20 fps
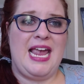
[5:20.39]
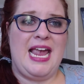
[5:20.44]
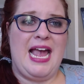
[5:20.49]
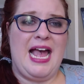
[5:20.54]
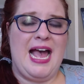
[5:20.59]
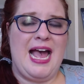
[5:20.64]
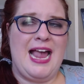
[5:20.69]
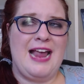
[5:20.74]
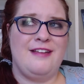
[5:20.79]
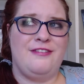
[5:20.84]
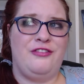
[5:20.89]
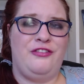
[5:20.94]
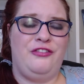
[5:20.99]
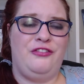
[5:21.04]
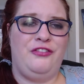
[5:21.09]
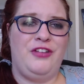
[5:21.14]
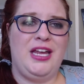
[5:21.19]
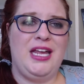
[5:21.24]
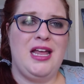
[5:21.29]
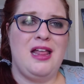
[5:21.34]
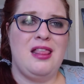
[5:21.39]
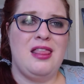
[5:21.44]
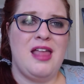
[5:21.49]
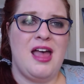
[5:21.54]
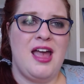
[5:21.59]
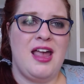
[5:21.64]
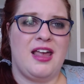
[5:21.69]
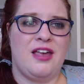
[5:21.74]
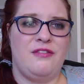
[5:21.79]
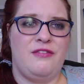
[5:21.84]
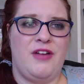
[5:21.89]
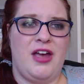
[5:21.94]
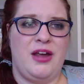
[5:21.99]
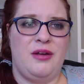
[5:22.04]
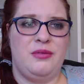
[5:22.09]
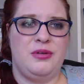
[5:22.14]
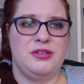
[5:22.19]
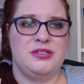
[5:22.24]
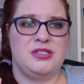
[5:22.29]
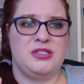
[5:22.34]
I feel like if I
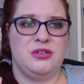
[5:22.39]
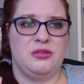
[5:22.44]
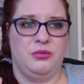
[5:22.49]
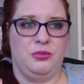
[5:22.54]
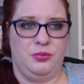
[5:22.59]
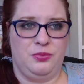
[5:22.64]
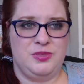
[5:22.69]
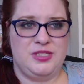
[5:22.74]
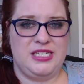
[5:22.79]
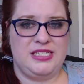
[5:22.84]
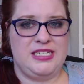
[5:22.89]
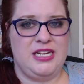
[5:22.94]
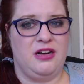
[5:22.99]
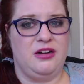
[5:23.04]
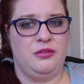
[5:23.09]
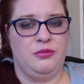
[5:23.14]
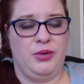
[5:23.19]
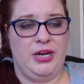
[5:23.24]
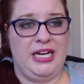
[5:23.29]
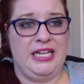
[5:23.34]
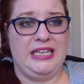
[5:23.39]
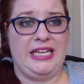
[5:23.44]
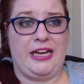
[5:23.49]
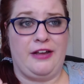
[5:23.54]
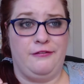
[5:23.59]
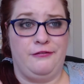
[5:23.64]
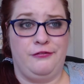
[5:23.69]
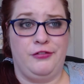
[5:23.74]
was to sit down and read like a